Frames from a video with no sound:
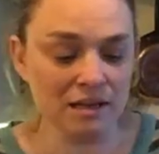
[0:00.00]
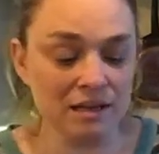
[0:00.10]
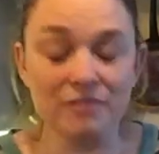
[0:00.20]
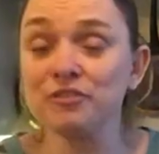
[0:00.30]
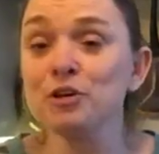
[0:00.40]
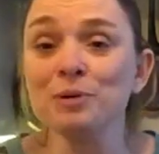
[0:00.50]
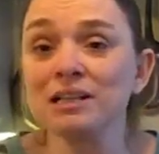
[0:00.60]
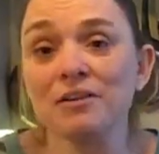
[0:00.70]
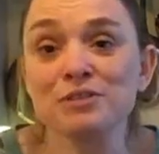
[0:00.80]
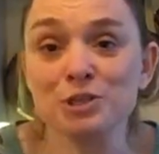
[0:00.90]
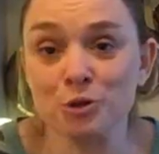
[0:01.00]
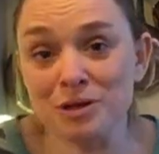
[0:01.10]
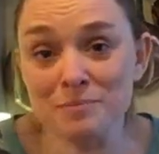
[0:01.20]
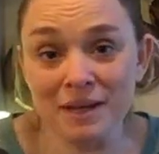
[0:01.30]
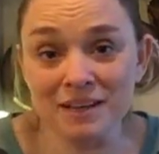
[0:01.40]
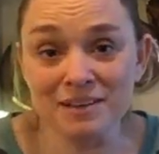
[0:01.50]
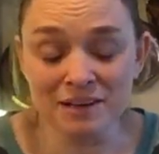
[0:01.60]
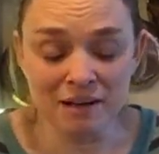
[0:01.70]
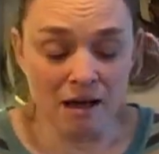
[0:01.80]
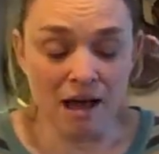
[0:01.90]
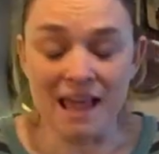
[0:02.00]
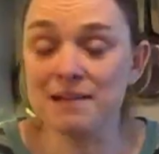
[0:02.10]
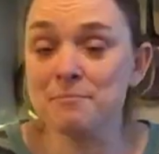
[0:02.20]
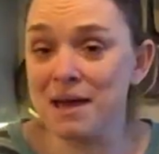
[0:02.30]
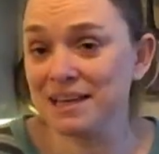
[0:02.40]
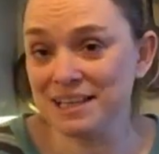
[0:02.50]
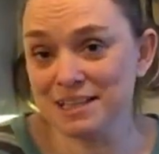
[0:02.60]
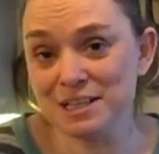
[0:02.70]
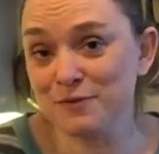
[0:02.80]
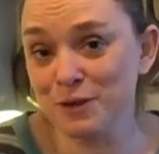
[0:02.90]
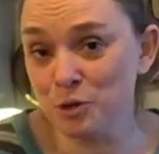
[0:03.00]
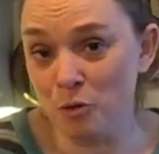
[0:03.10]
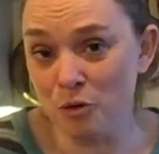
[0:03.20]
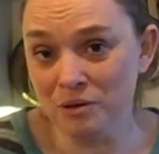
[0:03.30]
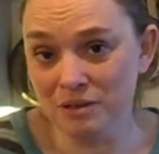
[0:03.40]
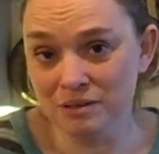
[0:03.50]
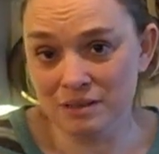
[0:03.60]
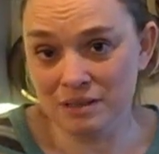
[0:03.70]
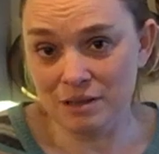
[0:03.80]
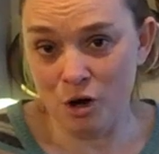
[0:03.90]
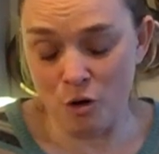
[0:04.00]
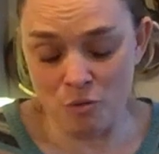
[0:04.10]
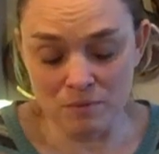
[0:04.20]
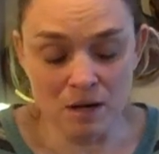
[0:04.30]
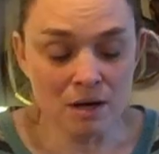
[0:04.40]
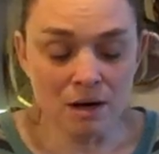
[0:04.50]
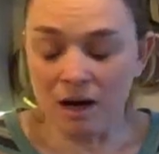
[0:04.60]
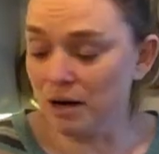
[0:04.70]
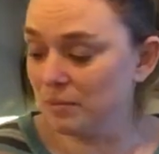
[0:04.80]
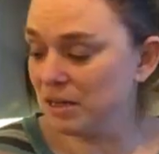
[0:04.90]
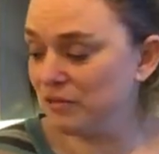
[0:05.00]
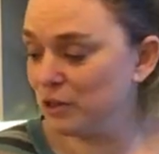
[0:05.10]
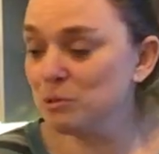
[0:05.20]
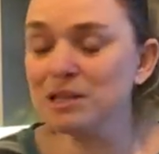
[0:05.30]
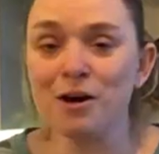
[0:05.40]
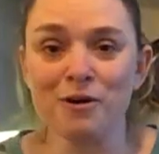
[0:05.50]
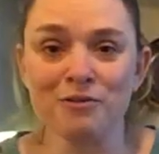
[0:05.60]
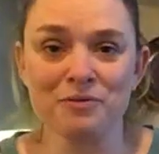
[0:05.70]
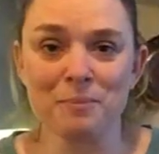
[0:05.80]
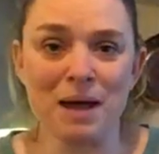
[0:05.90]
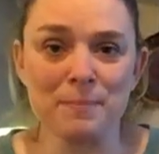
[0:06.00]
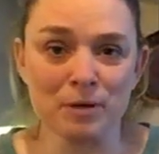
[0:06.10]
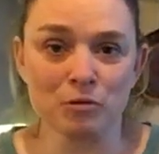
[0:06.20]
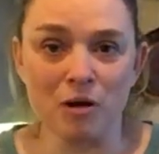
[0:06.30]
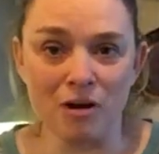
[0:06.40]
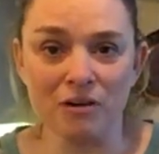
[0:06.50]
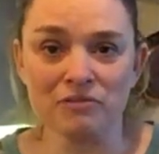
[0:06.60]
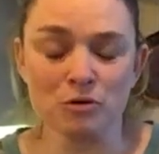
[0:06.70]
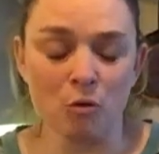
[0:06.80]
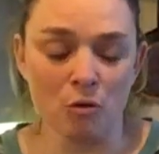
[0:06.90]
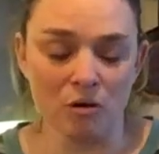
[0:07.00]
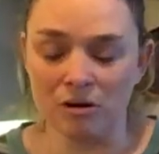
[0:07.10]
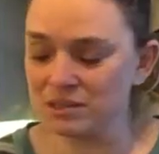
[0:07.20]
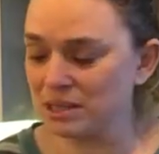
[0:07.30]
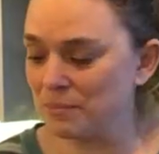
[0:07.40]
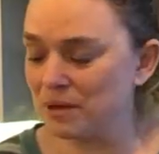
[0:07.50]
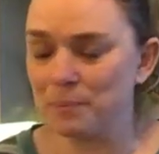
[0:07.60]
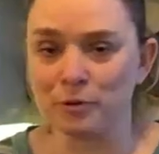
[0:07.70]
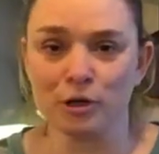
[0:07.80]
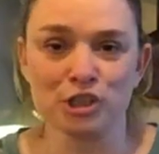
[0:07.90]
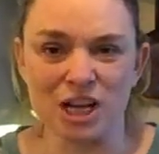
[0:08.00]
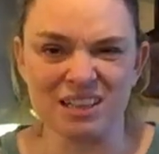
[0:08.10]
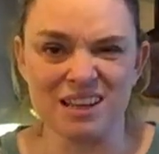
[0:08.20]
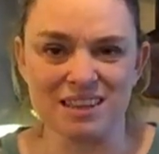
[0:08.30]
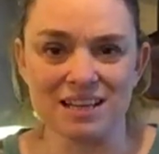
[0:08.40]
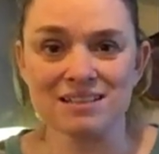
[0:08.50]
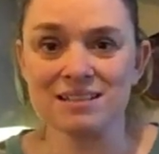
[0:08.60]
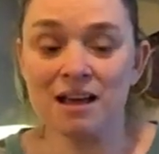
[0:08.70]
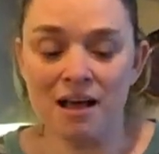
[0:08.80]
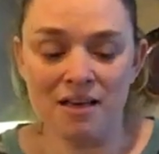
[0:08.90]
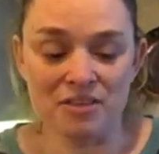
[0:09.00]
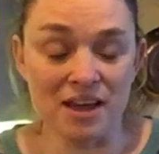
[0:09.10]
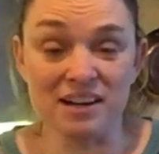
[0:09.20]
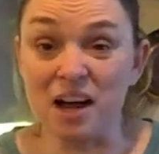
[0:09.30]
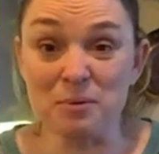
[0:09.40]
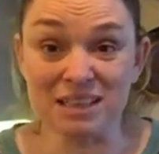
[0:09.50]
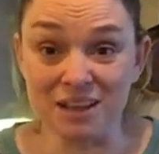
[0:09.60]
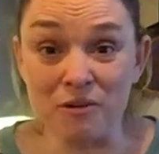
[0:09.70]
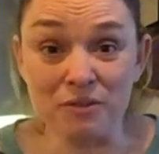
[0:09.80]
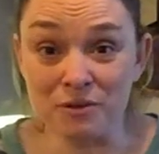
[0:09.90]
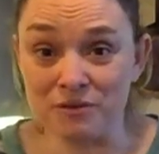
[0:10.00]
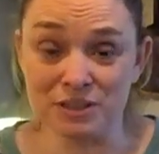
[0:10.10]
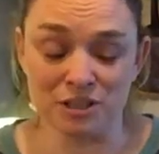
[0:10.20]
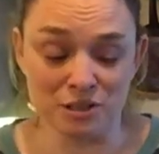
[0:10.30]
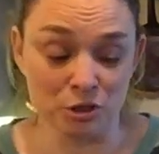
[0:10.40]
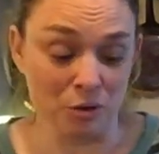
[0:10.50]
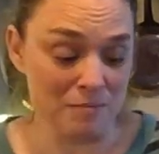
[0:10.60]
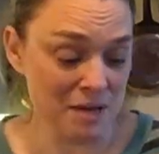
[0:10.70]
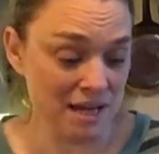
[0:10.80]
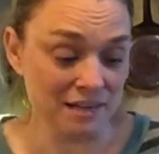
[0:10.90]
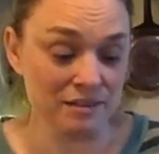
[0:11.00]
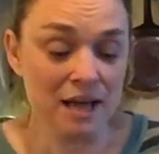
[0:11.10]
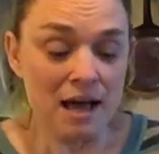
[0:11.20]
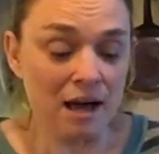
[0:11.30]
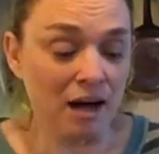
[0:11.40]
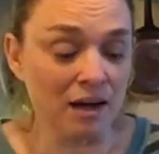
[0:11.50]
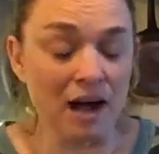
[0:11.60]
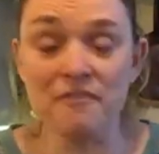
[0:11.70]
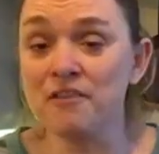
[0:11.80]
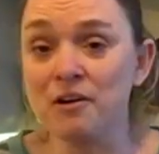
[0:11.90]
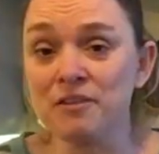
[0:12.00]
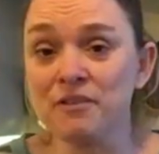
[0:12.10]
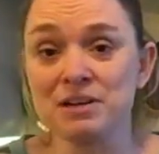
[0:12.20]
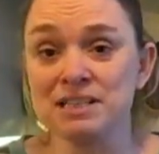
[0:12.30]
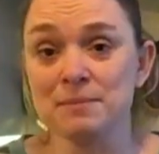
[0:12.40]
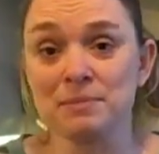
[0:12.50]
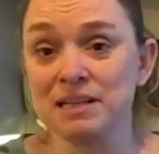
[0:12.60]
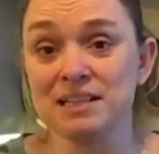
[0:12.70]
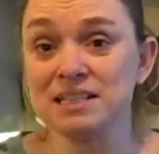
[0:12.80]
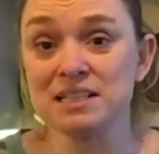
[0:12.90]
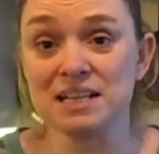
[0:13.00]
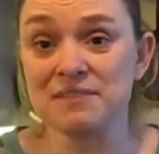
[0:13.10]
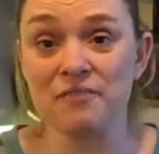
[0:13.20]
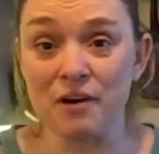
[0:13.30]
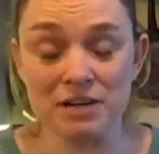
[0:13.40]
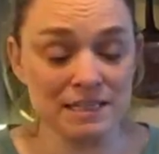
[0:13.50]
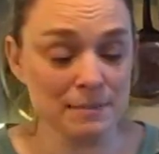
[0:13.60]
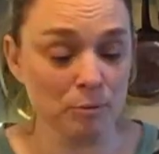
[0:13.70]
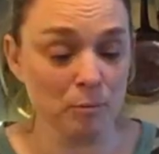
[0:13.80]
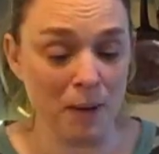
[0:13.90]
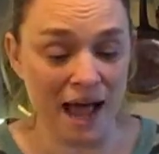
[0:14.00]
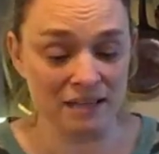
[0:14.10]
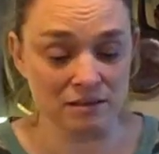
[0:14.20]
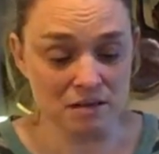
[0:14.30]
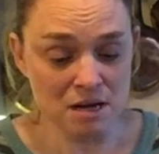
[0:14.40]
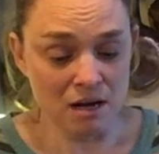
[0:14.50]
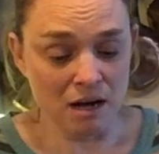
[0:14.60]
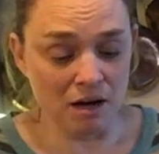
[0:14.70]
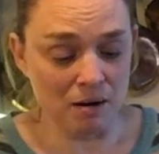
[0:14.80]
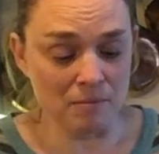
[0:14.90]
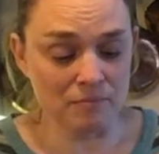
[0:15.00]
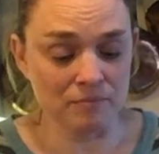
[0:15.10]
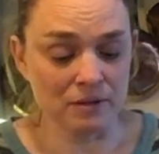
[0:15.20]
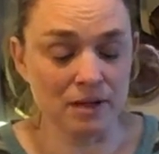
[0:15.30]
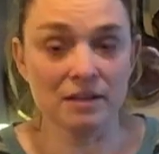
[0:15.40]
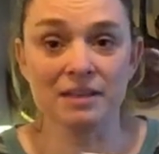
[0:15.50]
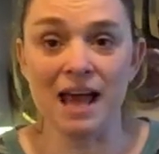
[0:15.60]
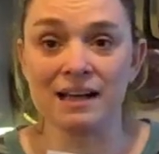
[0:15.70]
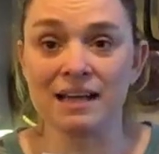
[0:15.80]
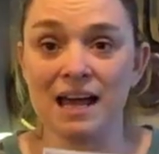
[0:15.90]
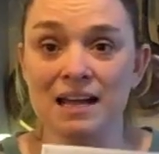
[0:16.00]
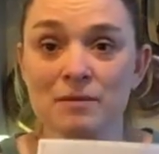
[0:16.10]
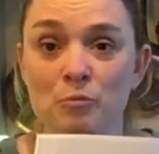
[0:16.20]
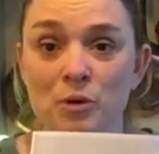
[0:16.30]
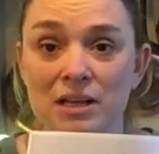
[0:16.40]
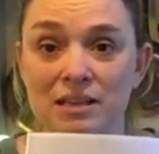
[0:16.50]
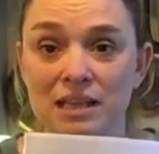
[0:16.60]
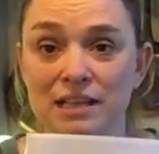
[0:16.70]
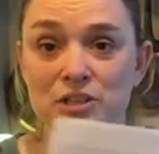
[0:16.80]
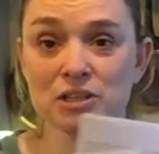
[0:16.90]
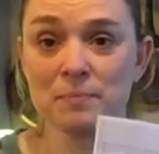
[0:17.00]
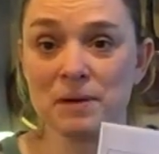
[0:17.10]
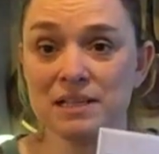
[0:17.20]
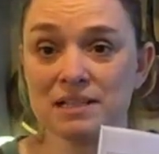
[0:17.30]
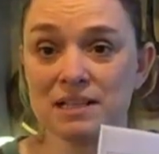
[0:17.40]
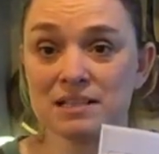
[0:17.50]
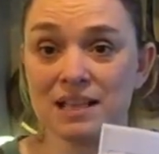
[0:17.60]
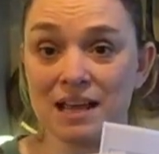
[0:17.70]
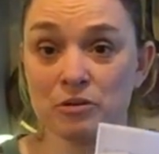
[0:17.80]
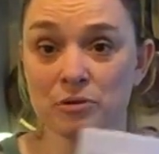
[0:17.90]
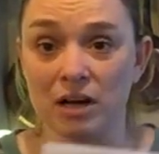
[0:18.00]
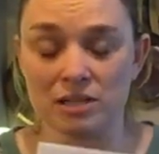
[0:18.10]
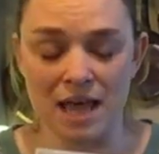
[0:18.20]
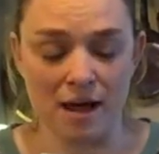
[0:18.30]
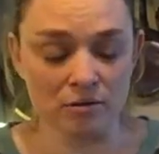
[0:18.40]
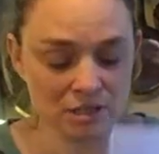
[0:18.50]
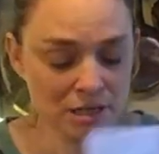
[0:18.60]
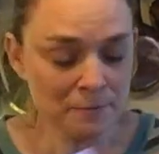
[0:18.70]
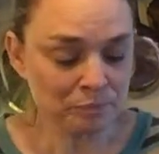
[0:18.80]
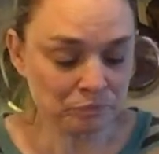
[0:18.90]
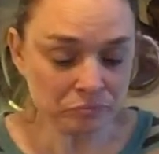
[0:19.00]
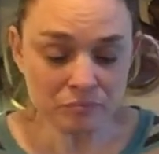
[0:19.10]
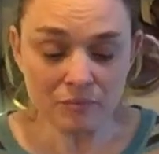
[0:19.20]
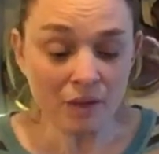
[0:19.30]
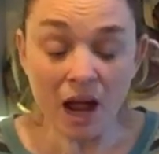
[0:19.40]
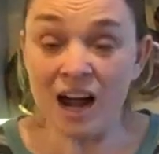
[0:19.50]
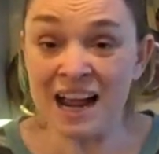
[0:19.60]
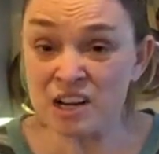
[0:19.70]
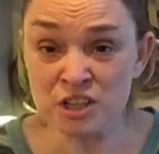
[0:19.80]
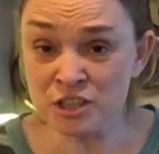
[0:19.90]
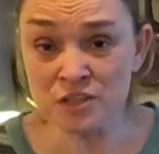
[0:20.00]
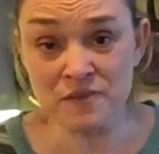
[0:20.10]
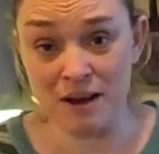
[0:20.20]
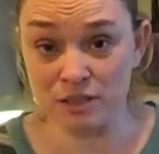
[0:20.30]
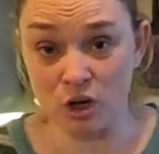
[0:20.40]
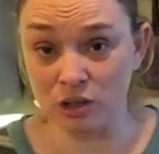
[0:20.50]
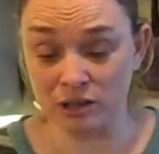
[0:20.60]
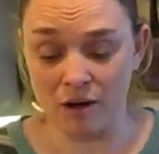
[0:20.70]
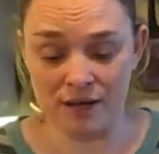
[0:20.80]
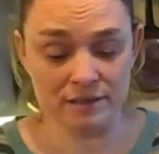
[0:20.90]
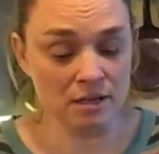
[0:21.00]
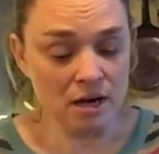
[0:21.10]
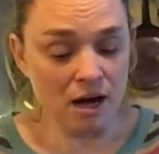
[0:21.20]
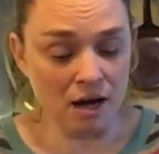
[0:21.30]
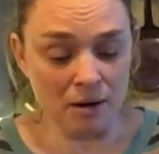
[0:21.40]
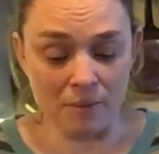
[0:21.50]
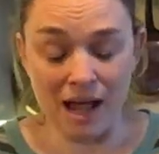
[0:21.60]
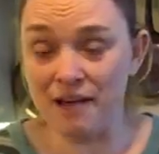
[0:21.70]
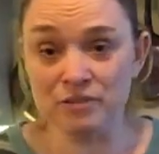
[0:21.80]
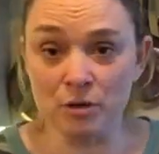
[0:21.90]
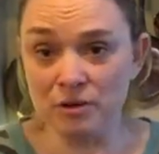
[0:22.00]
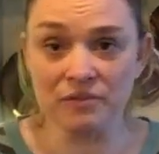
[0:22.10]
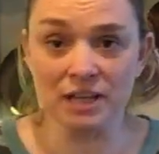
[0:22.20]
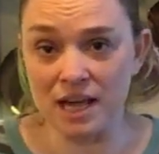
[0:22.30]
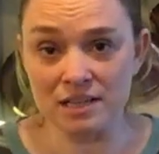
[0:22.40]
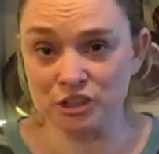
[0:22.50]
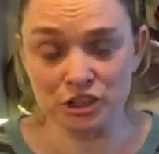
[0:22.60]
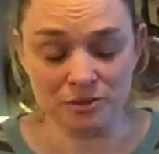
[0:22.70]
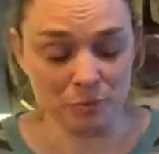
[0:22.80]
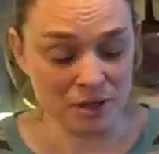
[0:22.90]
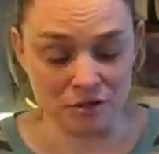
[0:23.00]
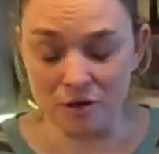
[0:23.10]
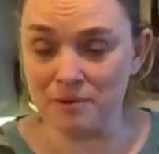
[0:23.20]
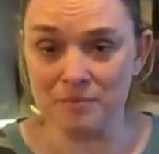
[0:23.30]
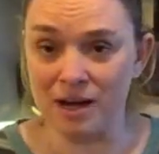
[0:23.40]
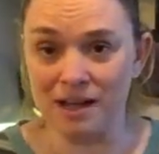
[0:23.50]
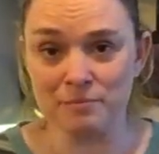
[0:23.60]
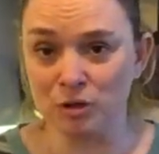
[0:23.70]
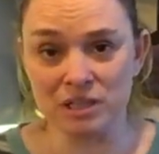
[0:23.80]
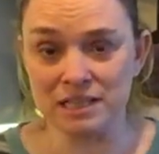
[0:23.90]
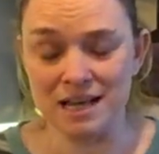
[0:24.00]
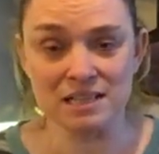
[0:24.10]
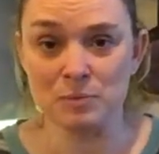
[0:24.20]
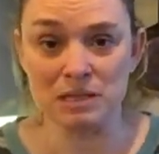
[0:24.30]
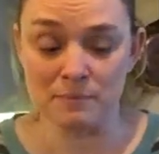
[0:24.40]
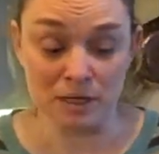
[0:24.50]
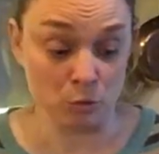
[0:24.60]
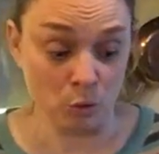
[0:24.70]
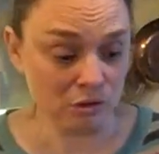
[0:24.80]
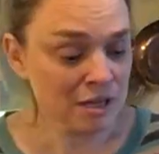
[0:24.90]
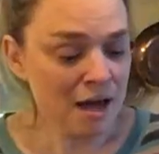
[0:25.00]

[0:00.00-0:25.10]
if you would love to join me in making this for your home, if you love paper craft or a project like this, then I would love you to join me. And I very simply, this is a very simple pattern that came with each of the pieces that you cut out. I actually just found it online. I have no affiliation with them. I am not connected with them at all.